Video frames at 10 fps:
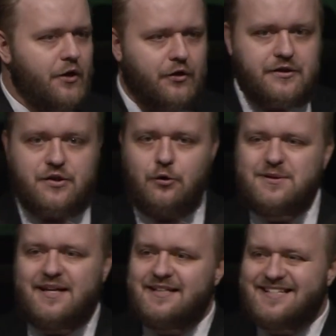his own
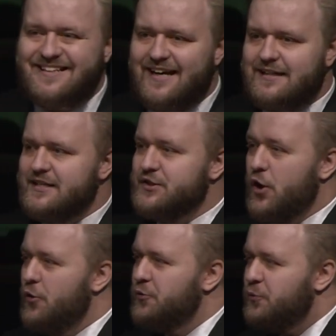intellect, his
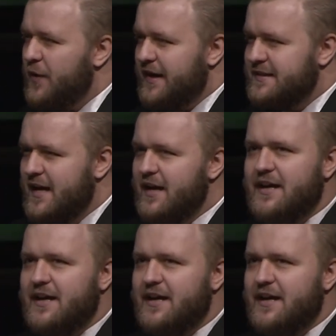own wit,